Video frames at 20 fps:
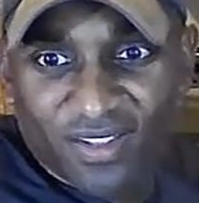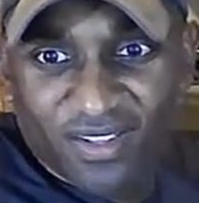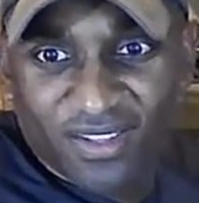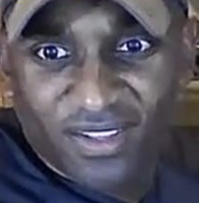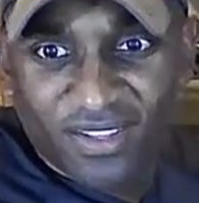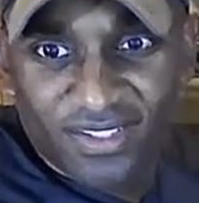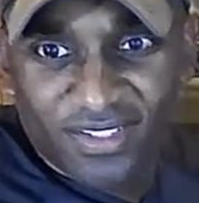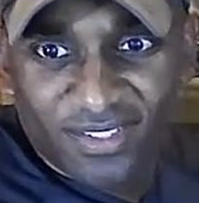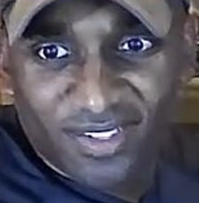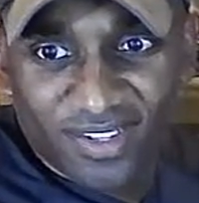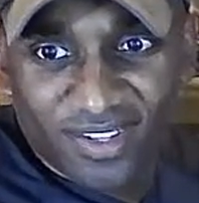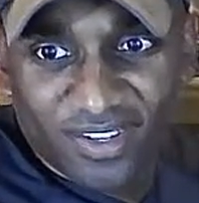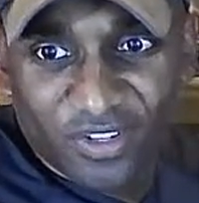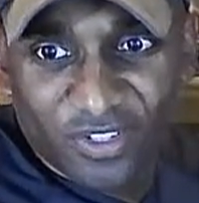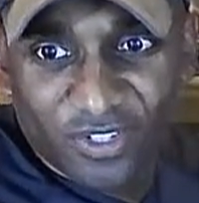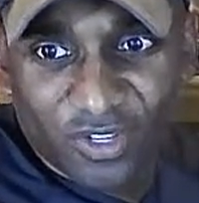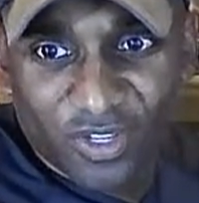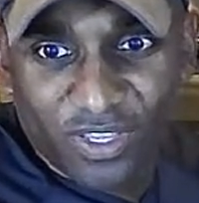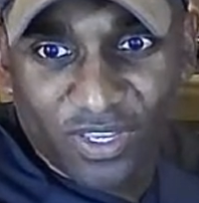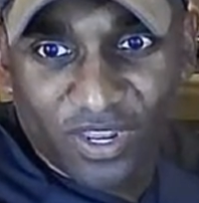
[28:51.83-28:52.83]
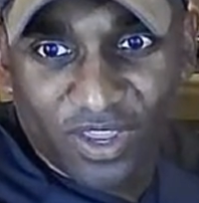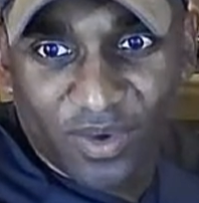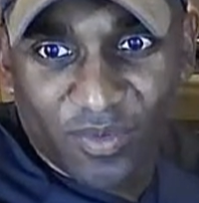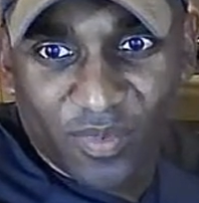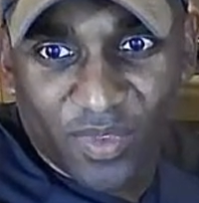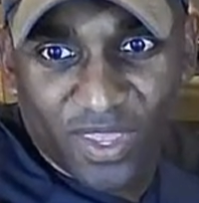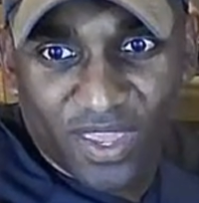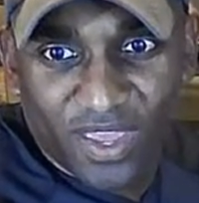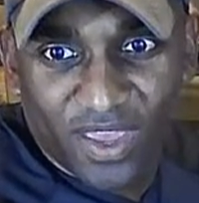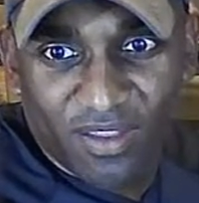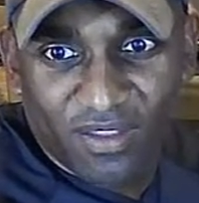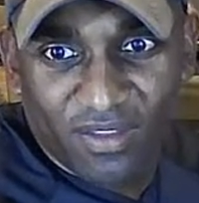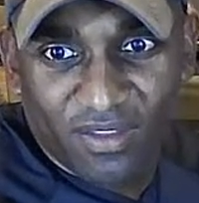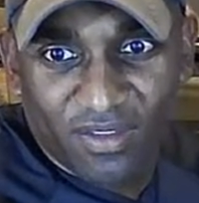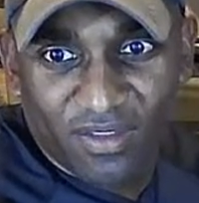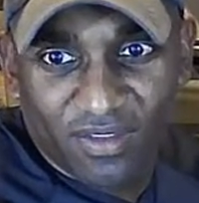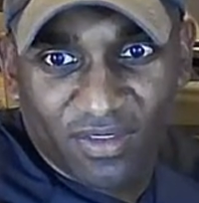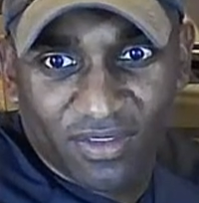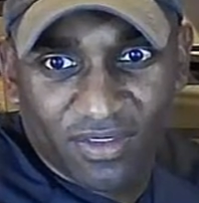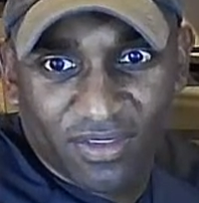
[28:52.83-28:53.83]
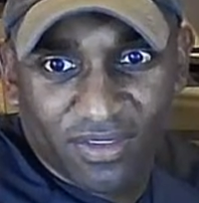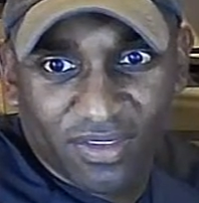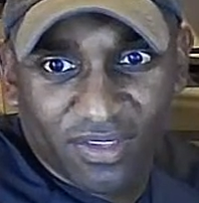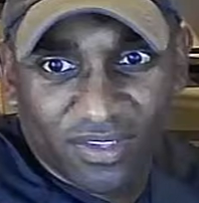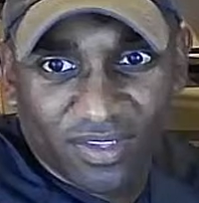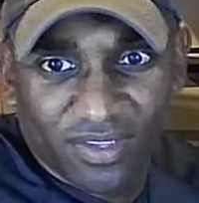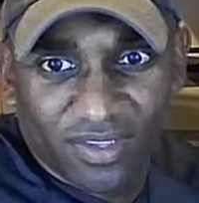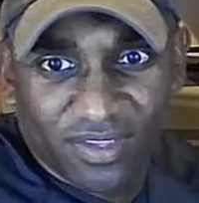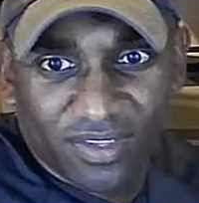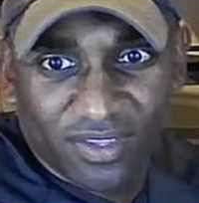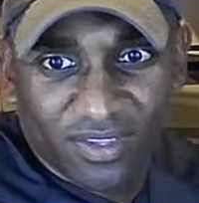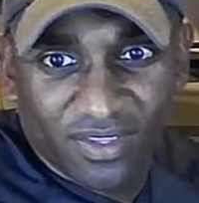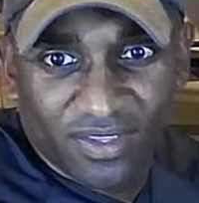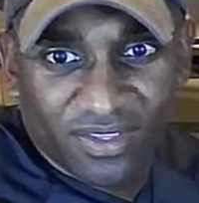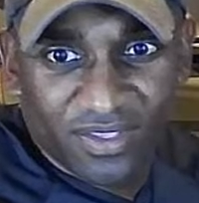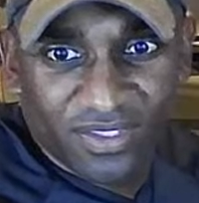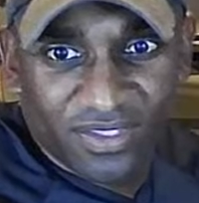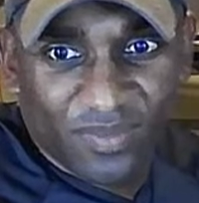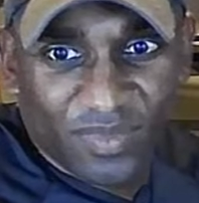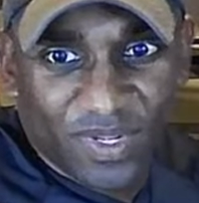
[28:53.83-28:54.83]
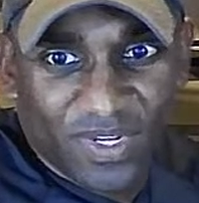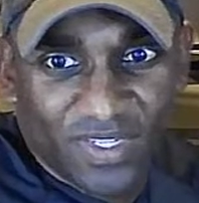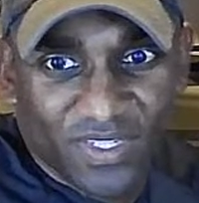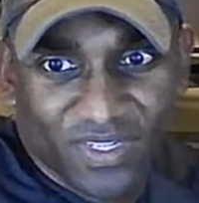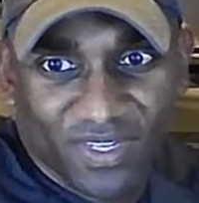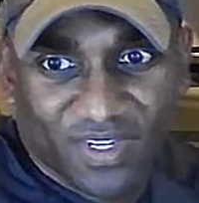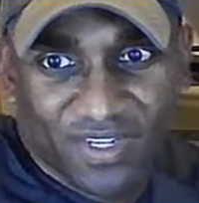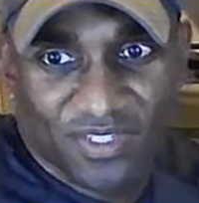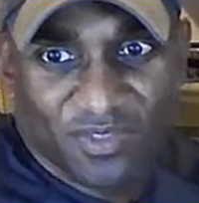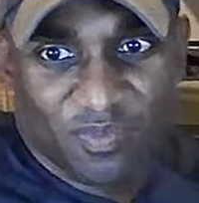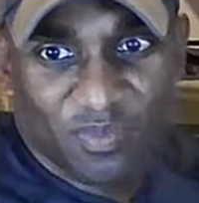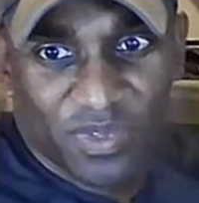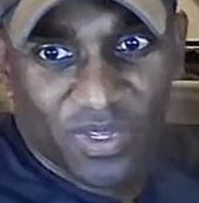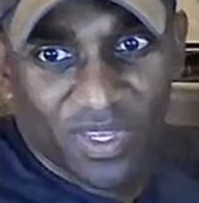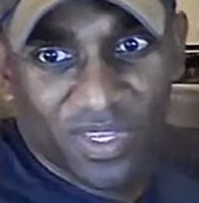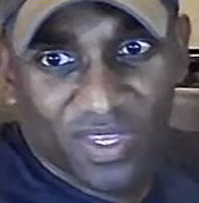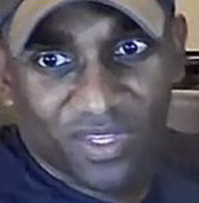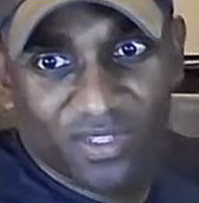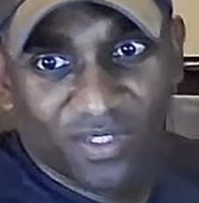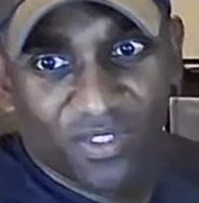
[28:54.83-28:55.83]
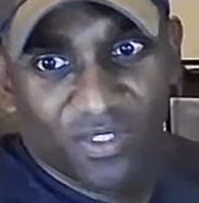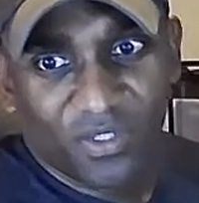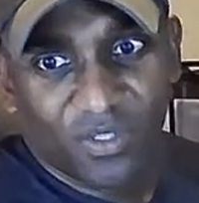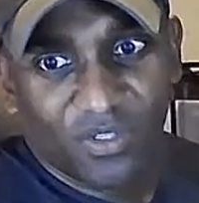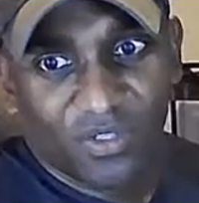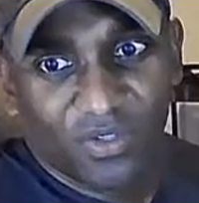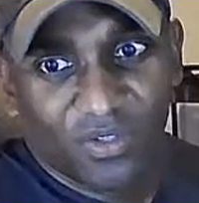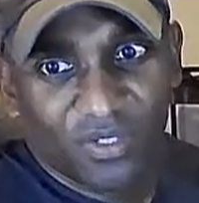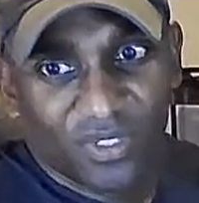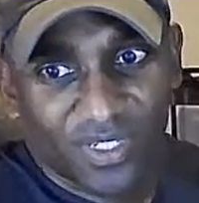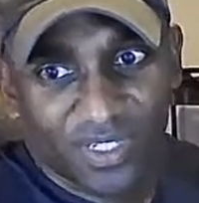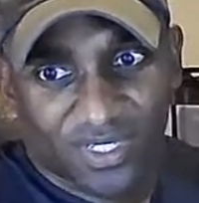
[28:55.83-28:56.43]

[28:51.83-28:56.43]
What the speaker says: Let's see here, so he can help me out. Somebody said it's big too,